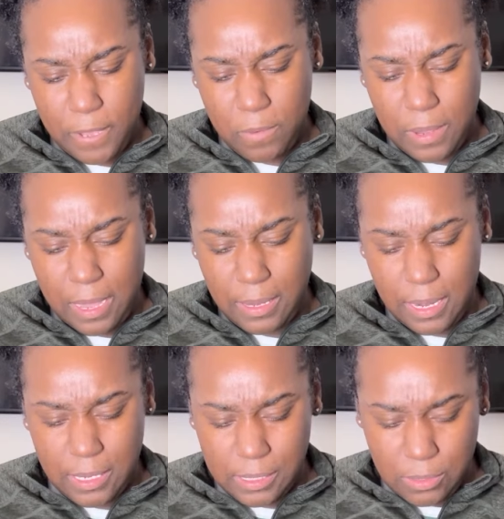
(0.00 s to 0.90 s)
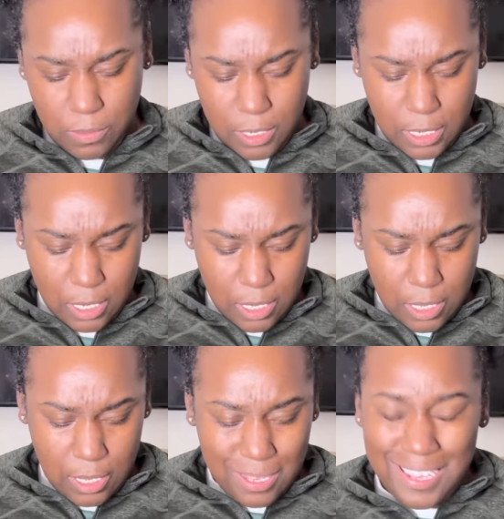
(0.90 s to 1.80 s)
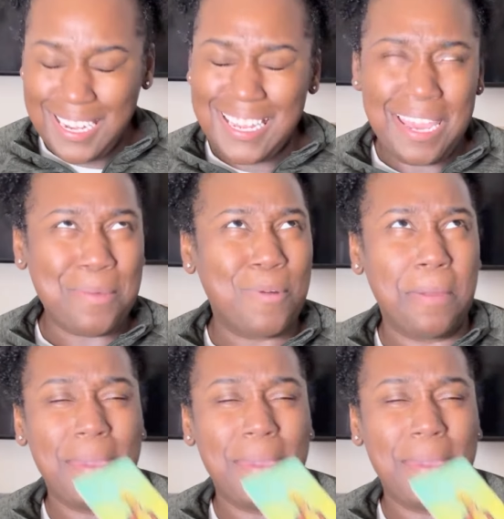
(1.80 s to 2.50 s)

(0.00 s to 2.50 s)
Okay, that is the one. And it came right